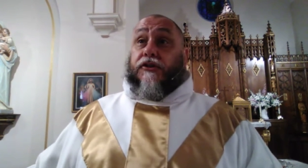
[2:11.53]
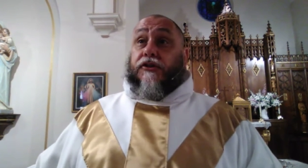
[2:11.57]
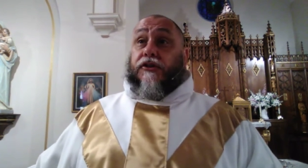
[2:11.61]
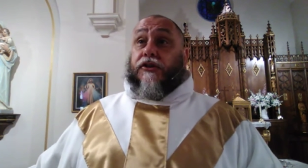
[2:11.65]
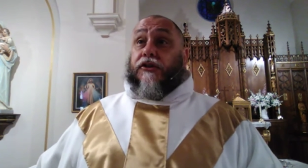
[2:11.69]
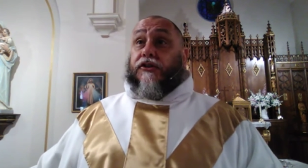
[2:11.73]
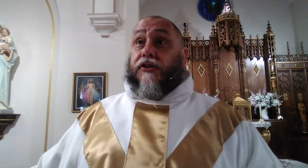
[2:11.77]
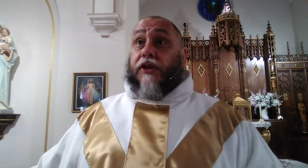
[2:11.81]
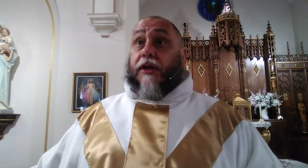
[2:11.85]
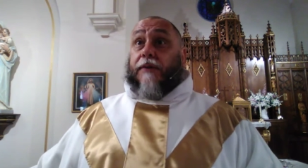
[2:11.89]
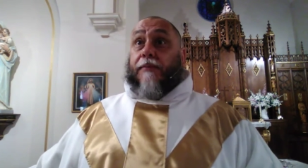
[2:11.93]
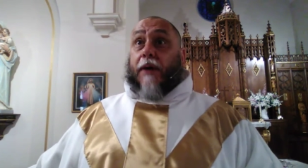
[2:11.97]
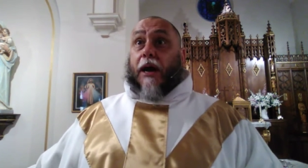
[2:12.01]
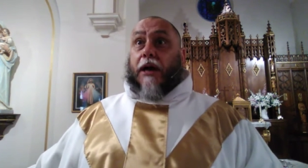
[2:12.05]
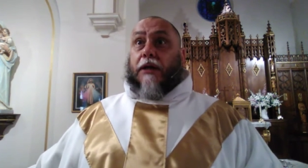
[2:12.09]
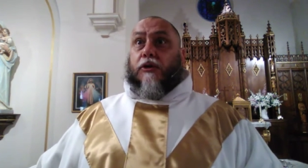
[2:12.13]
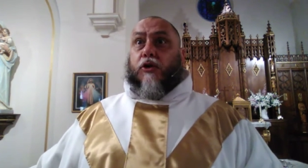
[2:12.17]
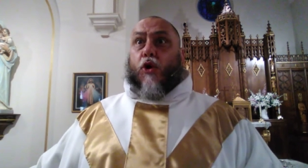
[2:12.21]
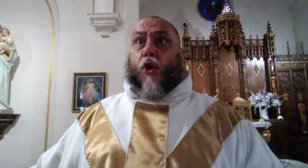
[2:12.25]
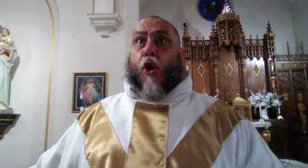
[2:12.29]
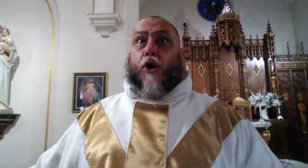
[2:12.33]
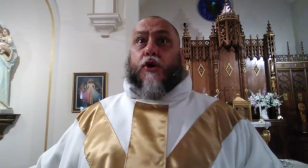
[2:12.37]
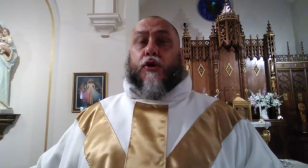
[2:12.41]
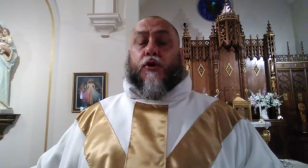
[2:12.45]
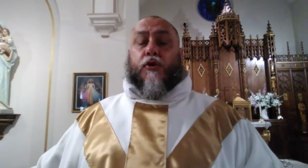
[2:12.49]
And she said, My
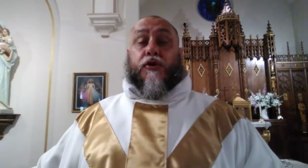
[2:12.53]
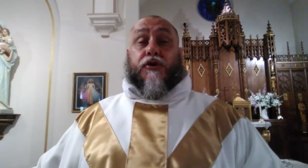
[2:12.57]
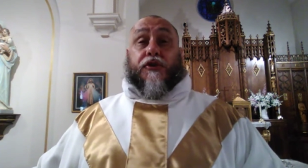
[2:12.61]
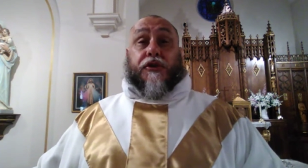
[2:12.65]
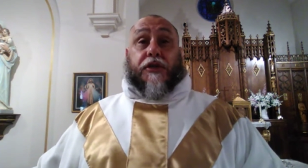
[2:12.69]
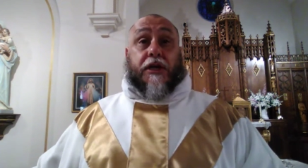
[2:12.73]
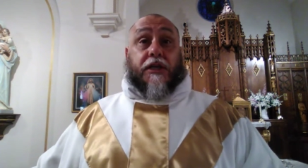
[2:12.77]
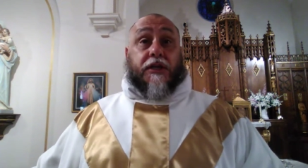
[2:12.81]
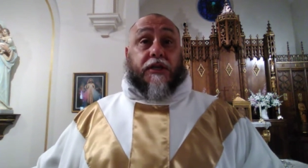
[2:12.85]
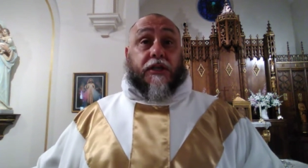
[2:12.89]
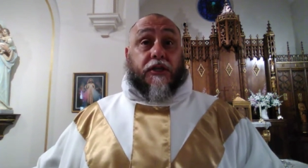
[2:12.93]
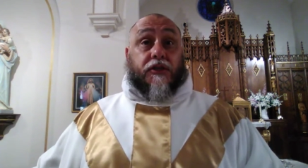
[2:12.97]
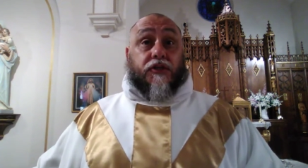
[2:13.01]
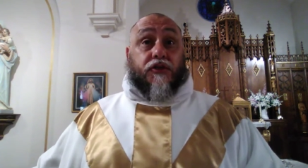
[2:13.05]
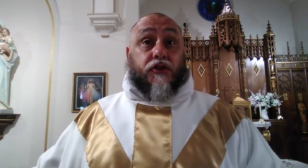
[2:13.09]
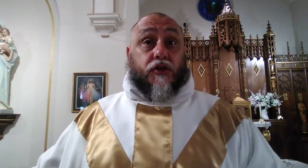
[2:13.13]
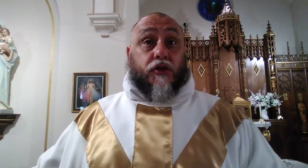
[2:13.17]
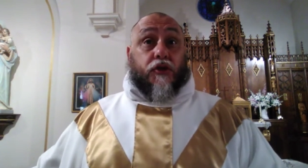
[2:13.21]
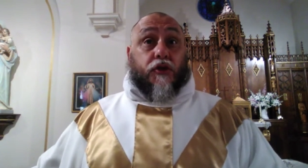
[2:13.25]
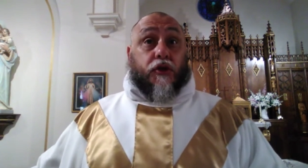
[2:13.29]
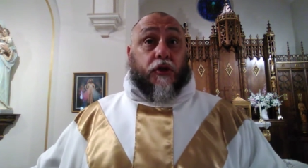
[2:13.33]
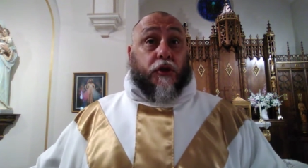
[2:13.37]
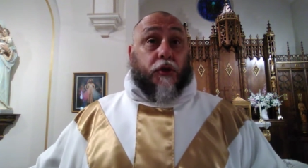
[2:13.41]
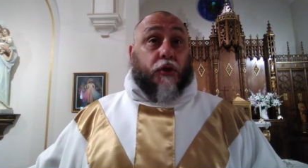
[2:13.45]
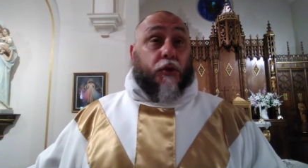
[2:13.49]
Lord, who did this
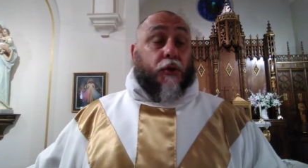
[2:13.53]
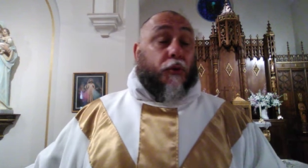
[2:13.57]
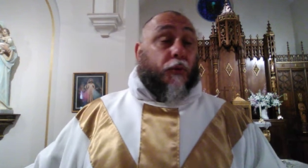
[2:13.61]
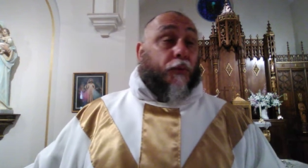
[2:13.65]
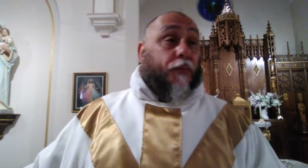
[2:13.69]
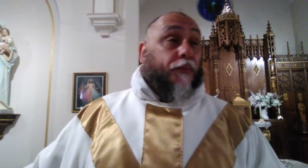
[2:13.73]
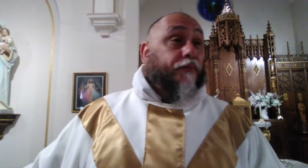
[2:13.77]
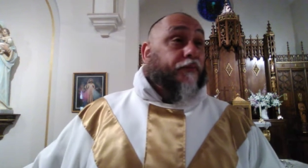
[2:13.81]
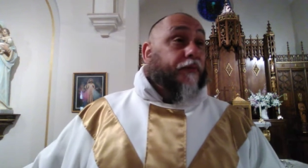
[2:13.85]
to you?